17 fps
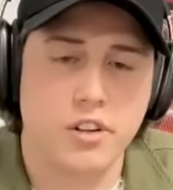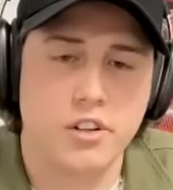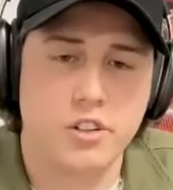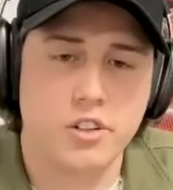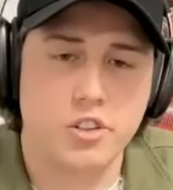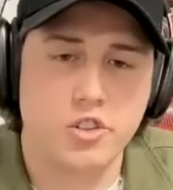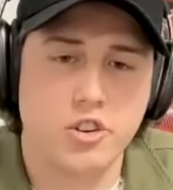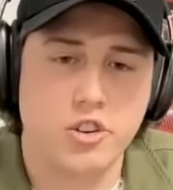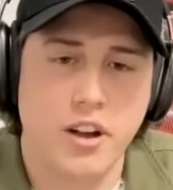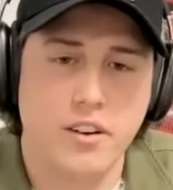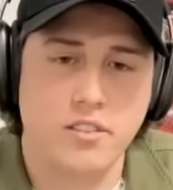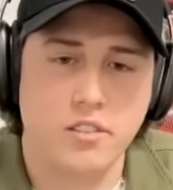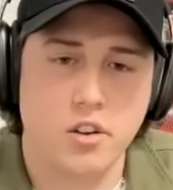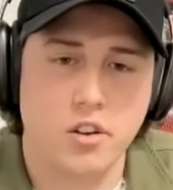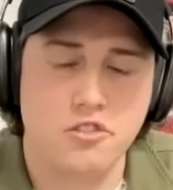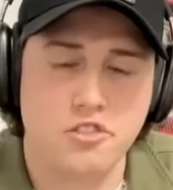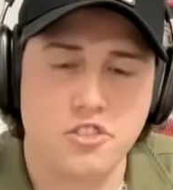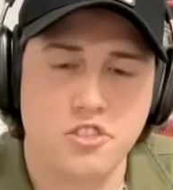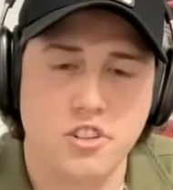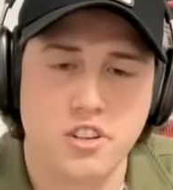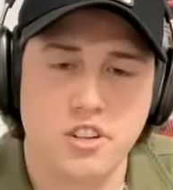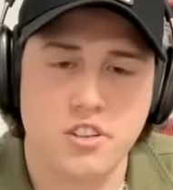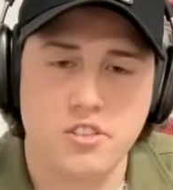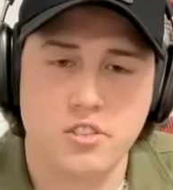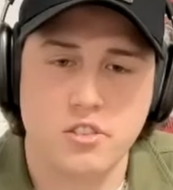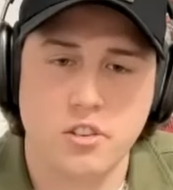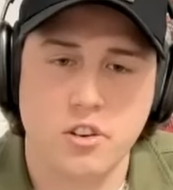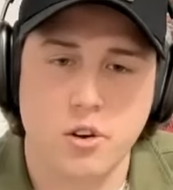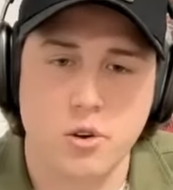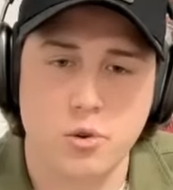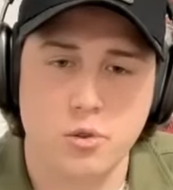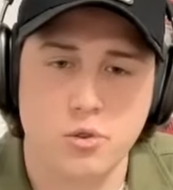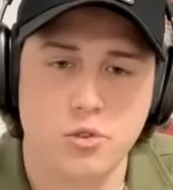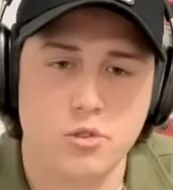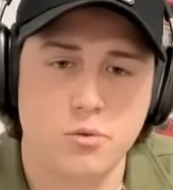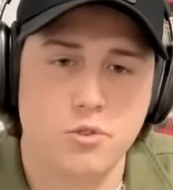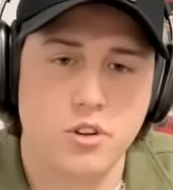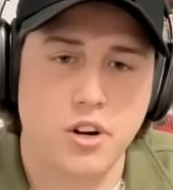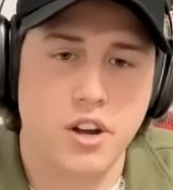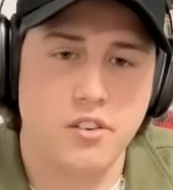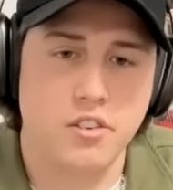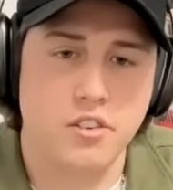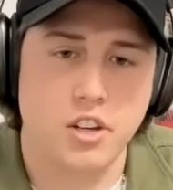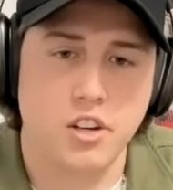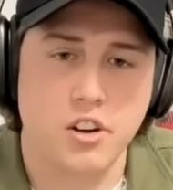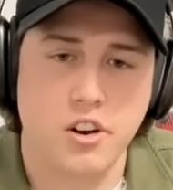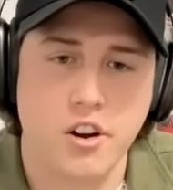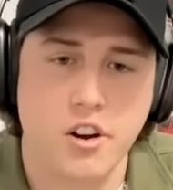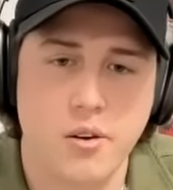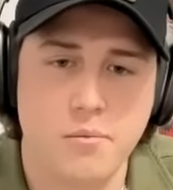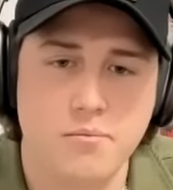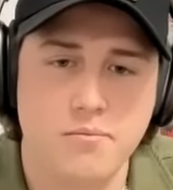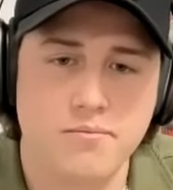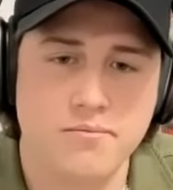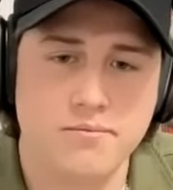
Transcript: to travel overseas to go do some driving in Europe?